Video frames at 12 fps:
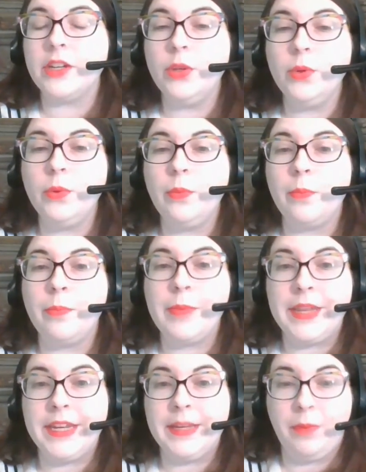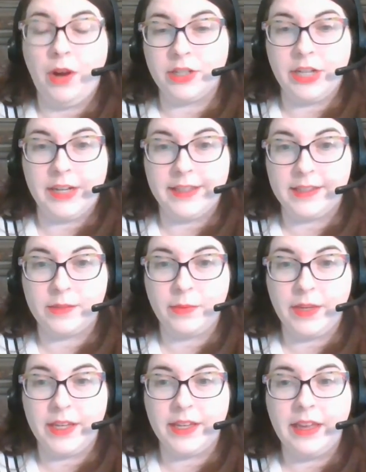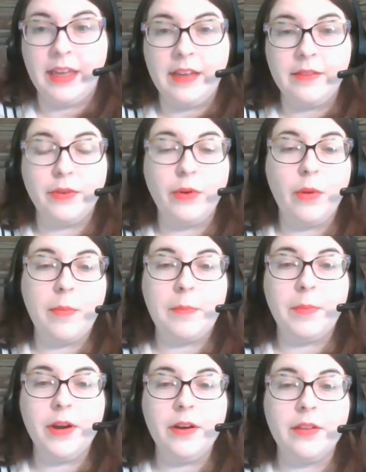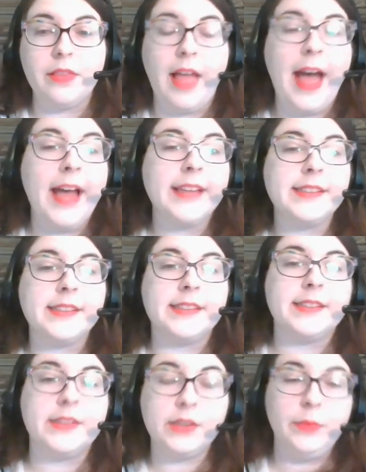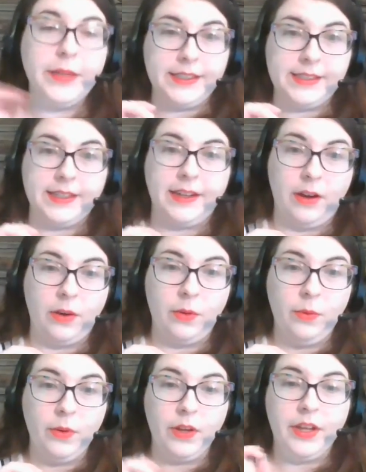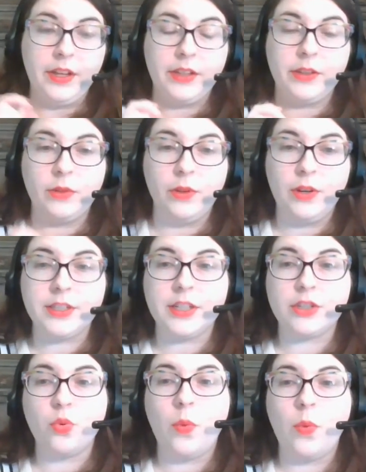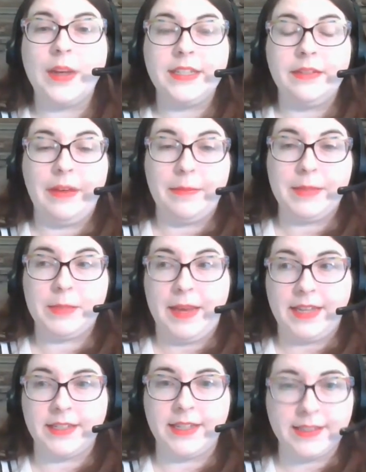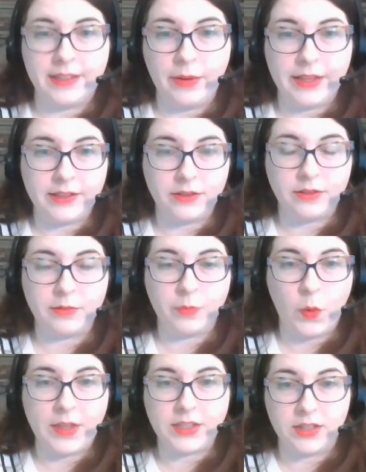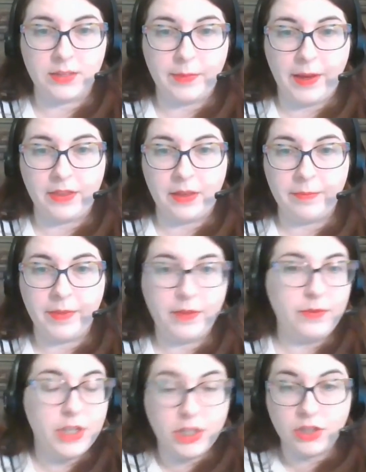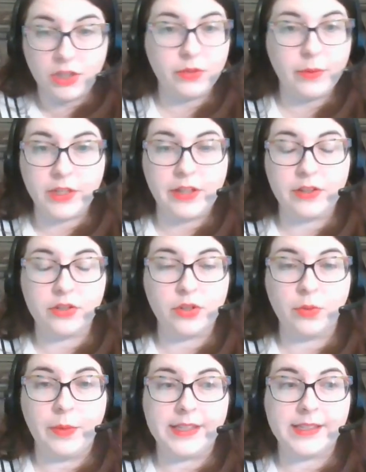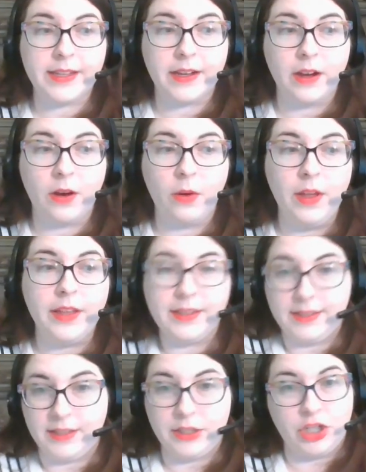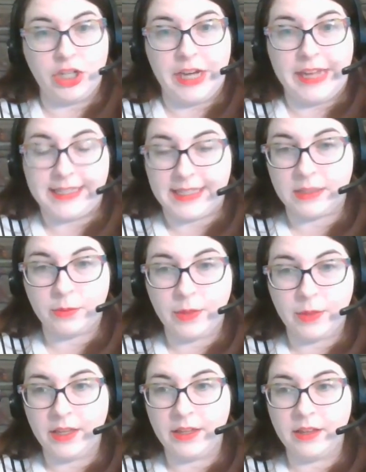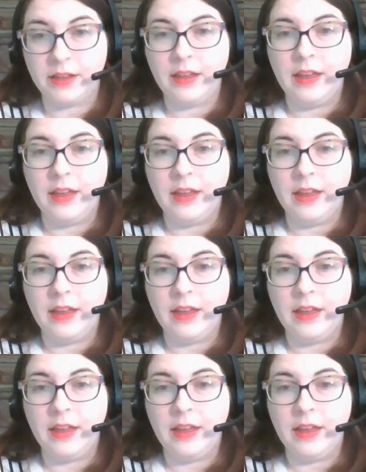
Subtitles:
a new mini project this week. If you remember, last 2 weeks ago, you looked at 20 famous paintings and you answered some questions about them. If you didn't do it 2 weeks ago, this is your chance this week.